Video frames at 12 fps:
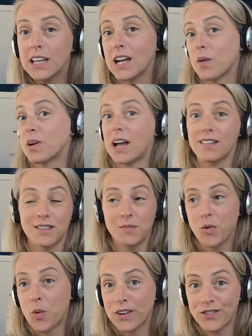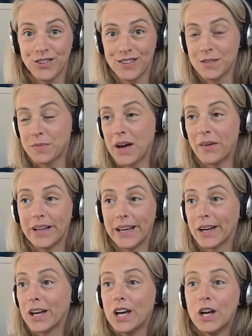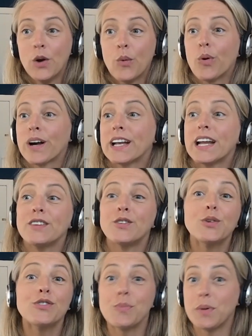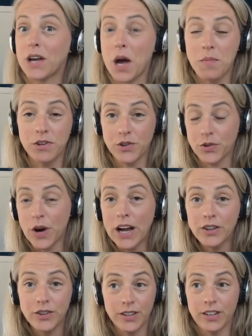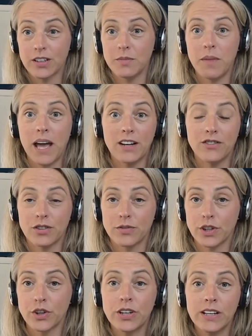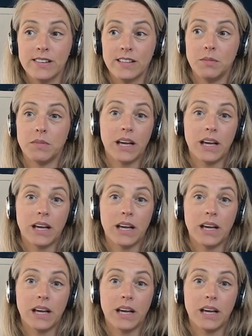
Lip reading: And I would ask them questions about, like, what can I do to become a director here and manage a recruiting team?